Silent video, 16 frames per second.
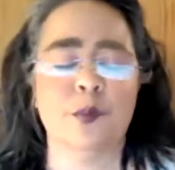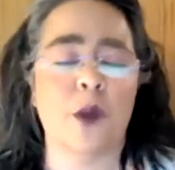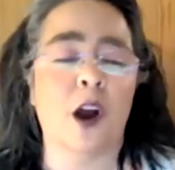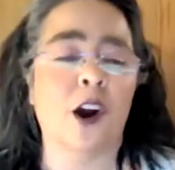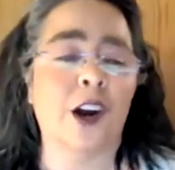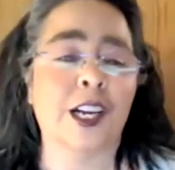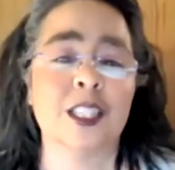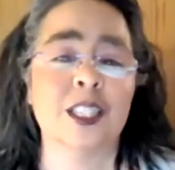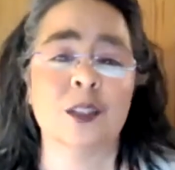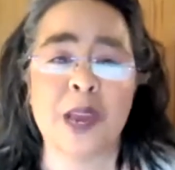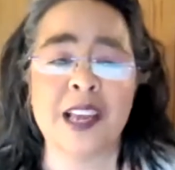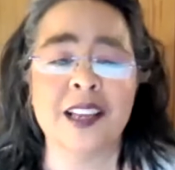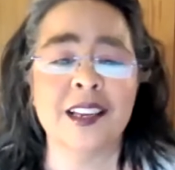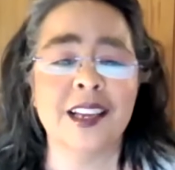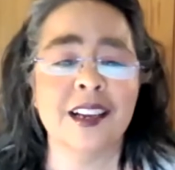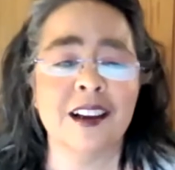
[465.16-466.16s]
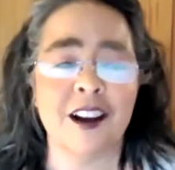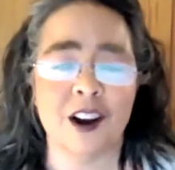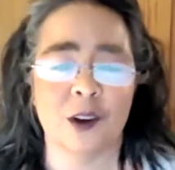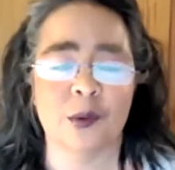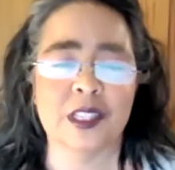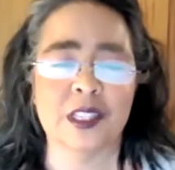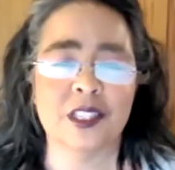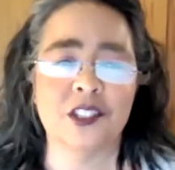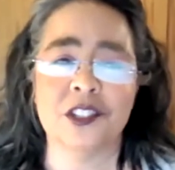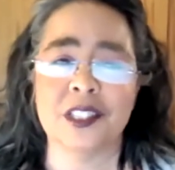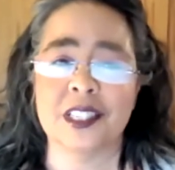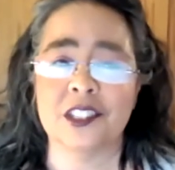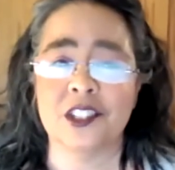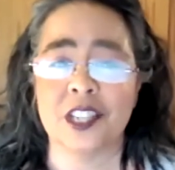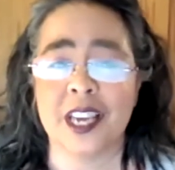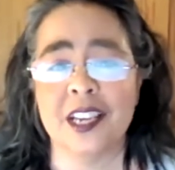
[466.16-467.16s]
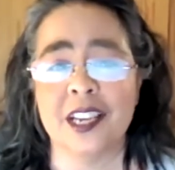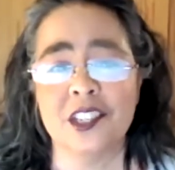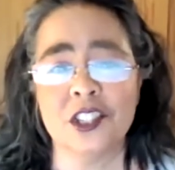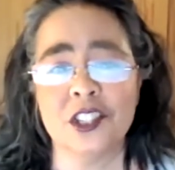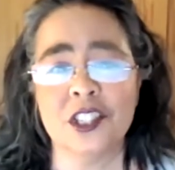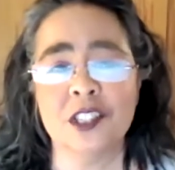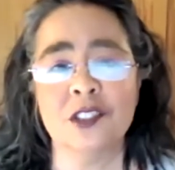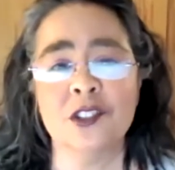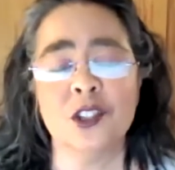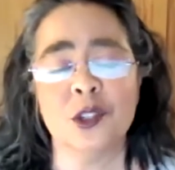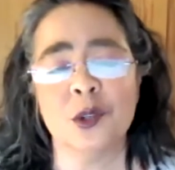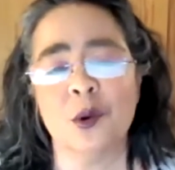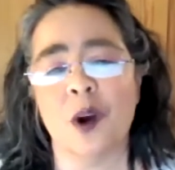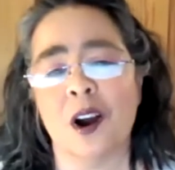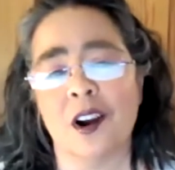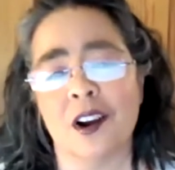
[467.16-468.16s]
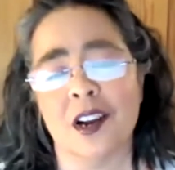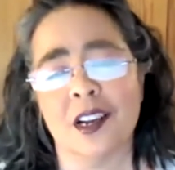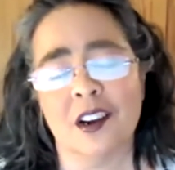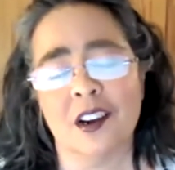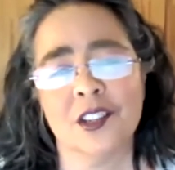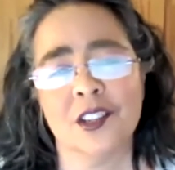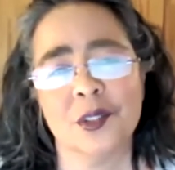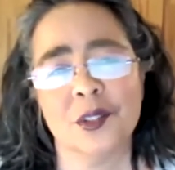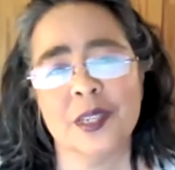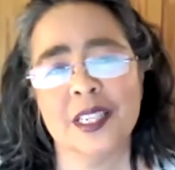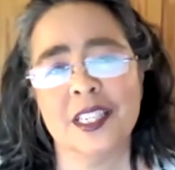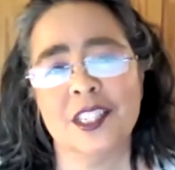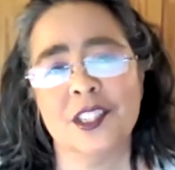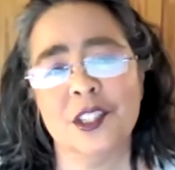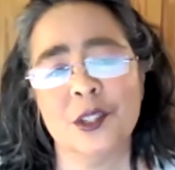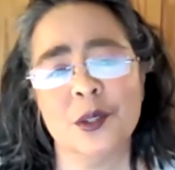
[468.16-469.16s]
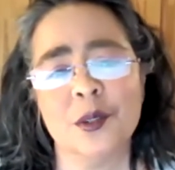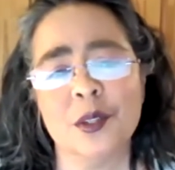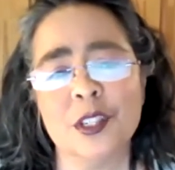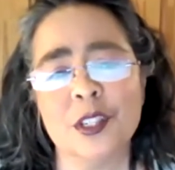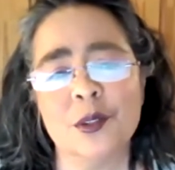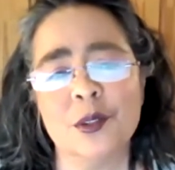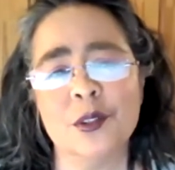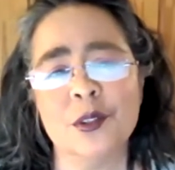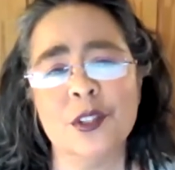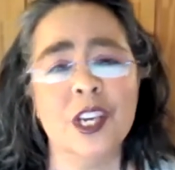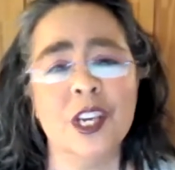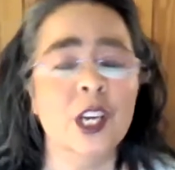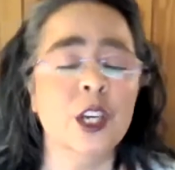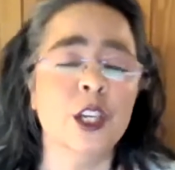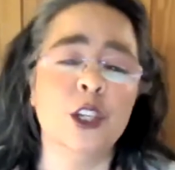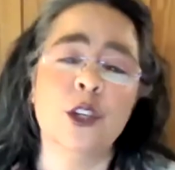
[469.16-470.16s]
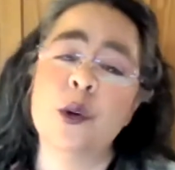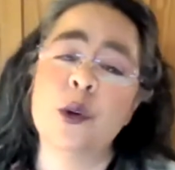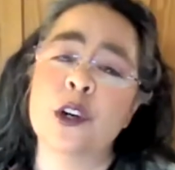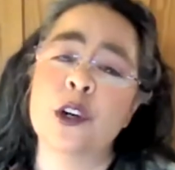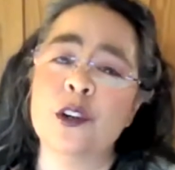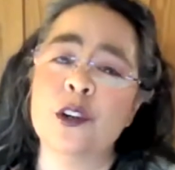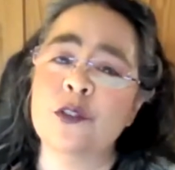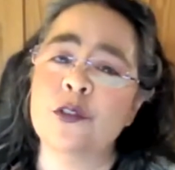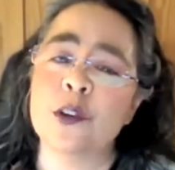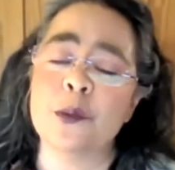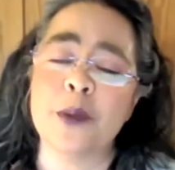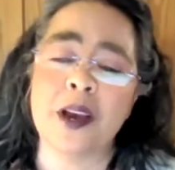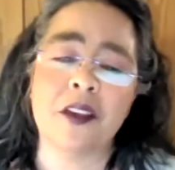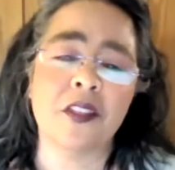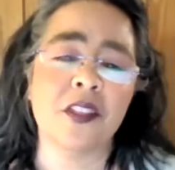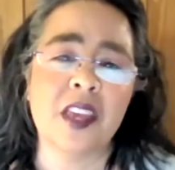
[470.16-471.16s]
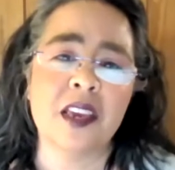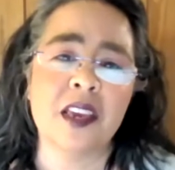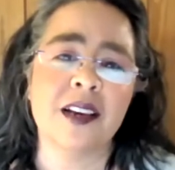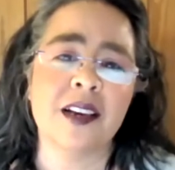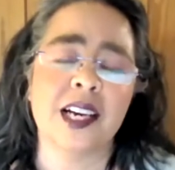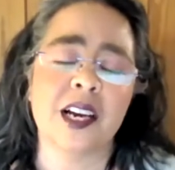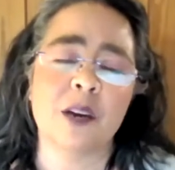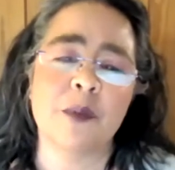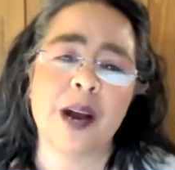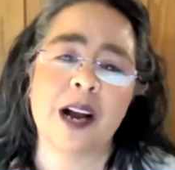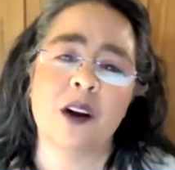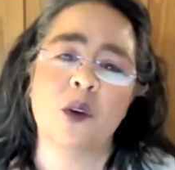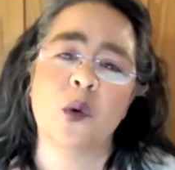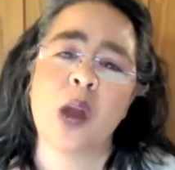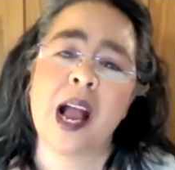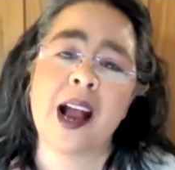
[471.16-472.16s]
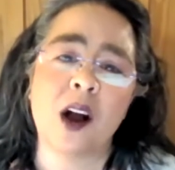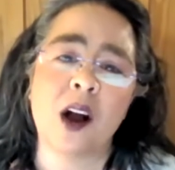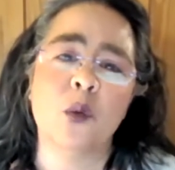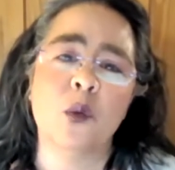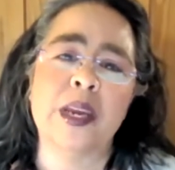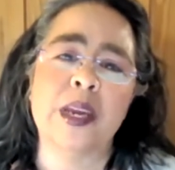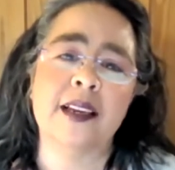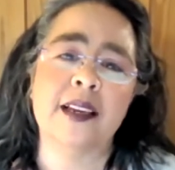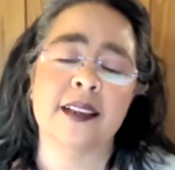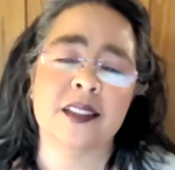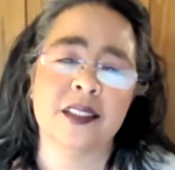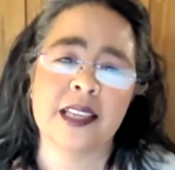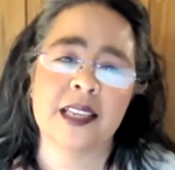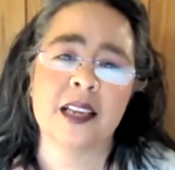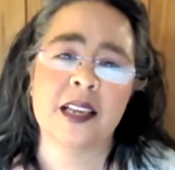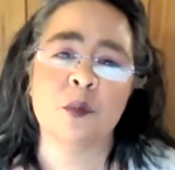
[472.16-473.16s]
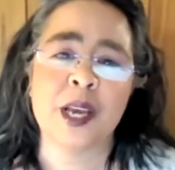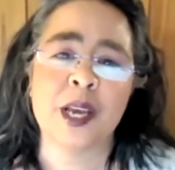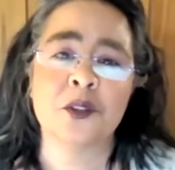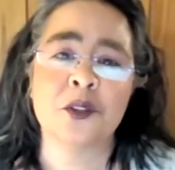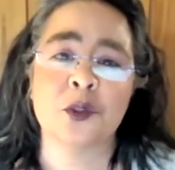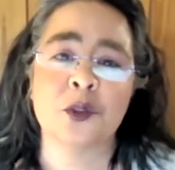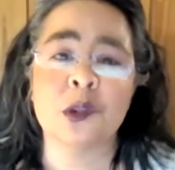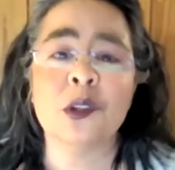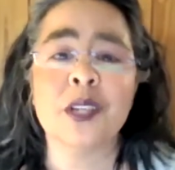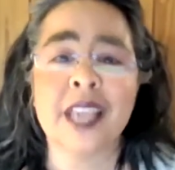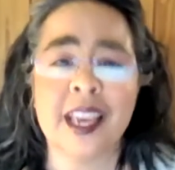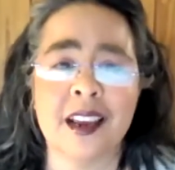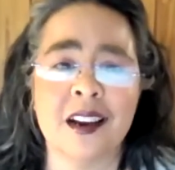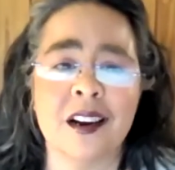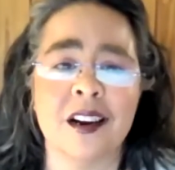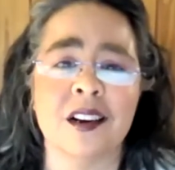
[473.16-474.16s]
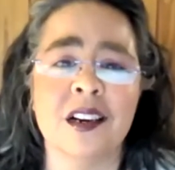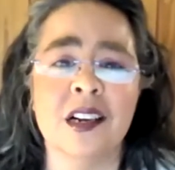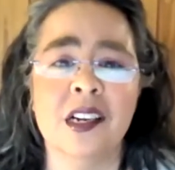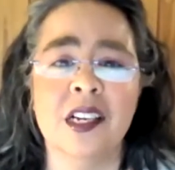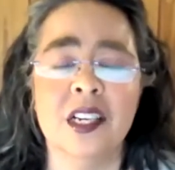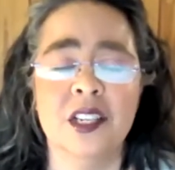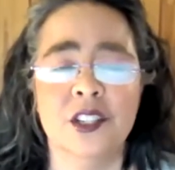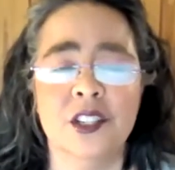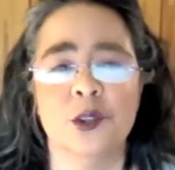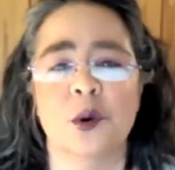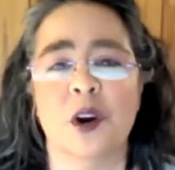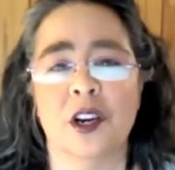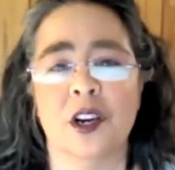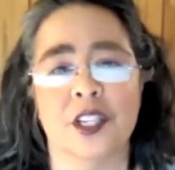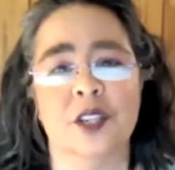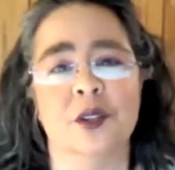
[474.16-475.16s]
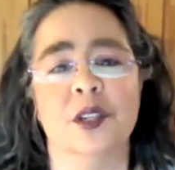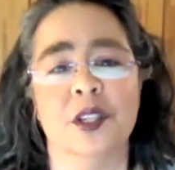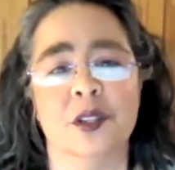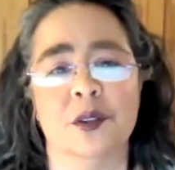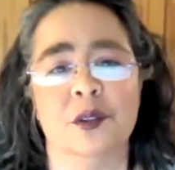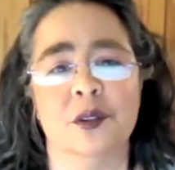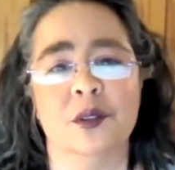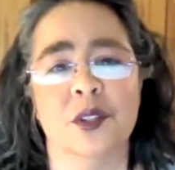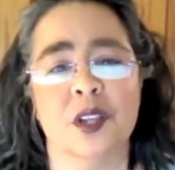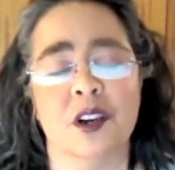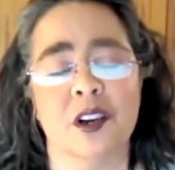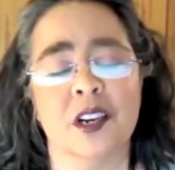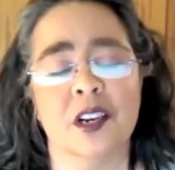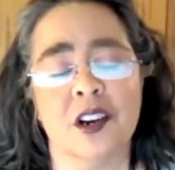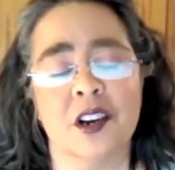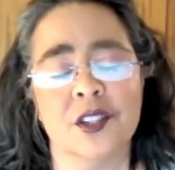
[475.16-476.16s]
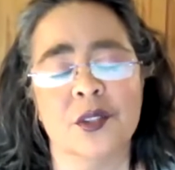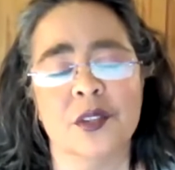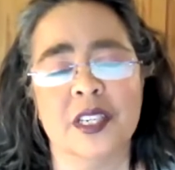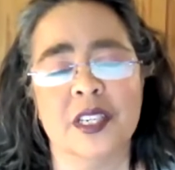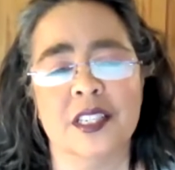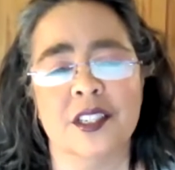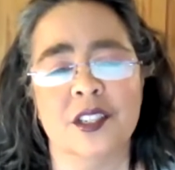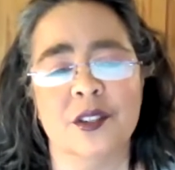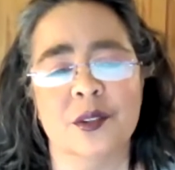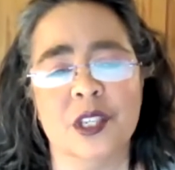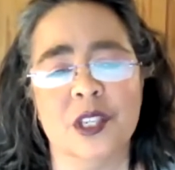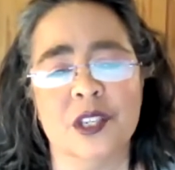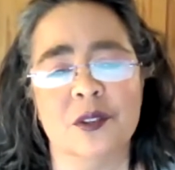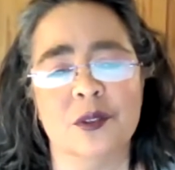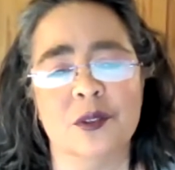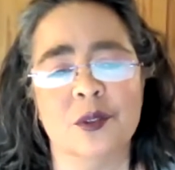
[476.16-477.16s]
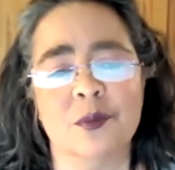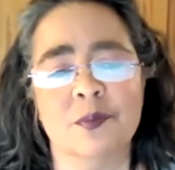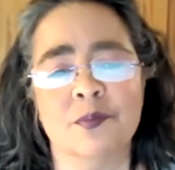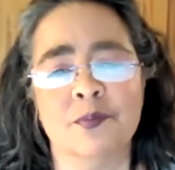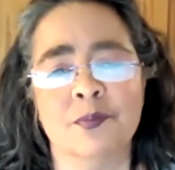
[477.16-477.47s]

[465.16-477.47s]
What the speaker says: are expanding our religious education to our incarcerated UUs. You heard from Althea about how we extend pastoral care to our UUs, our incarcerated UUs.